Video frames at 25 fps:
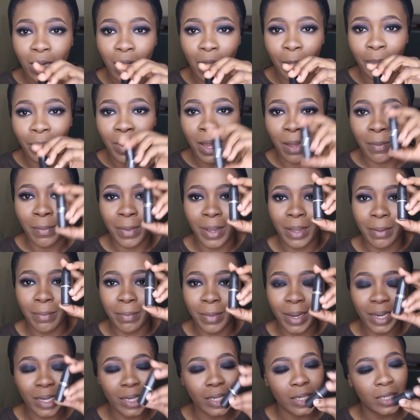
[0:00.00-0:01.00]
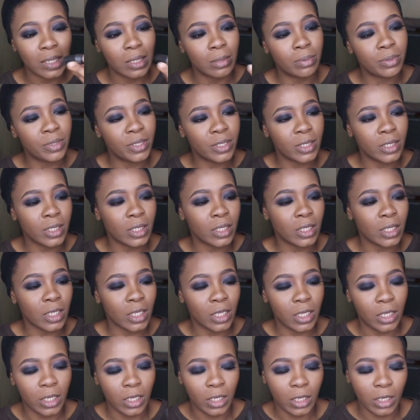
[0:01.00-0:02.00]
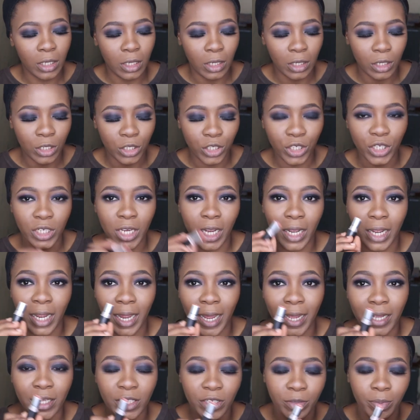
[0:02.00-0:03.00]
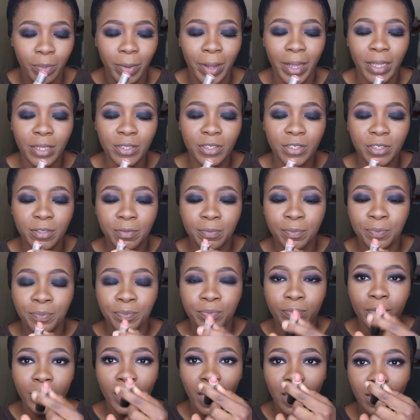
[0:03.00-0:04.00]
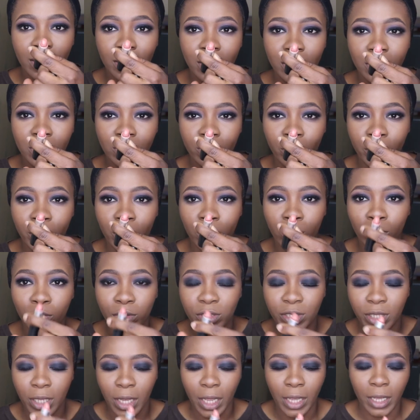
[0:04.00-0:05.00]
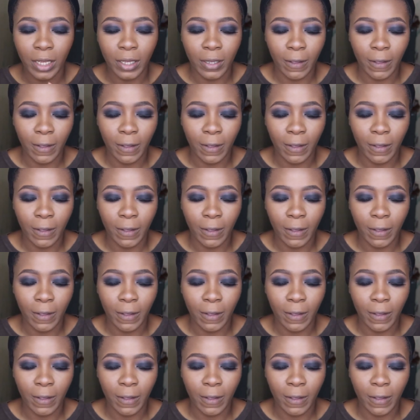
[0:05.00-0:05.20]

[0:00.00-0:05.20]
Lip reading: Apply my MAC lipstick in Shanghai Spice, and this is what it looks like.